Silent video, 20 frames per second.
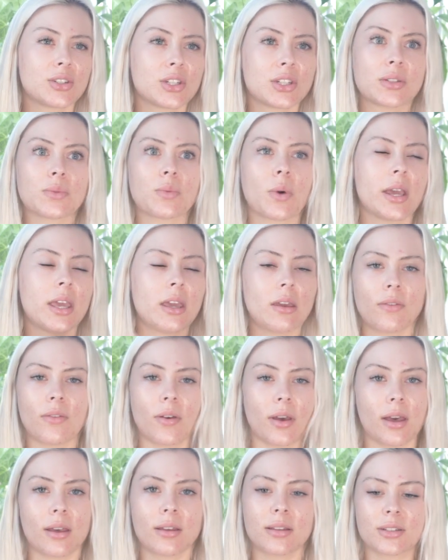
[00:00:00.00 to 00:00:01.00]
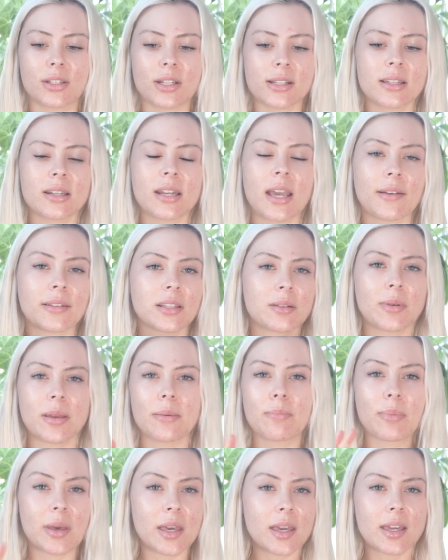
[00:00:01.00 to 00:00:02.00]
Just whatever. Doesn't have to be
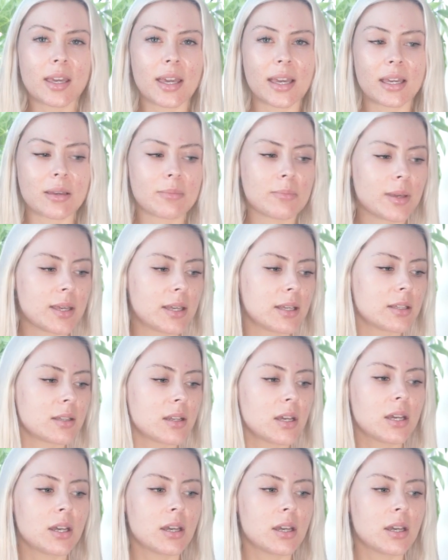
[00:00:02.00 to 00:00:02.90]
big. It can be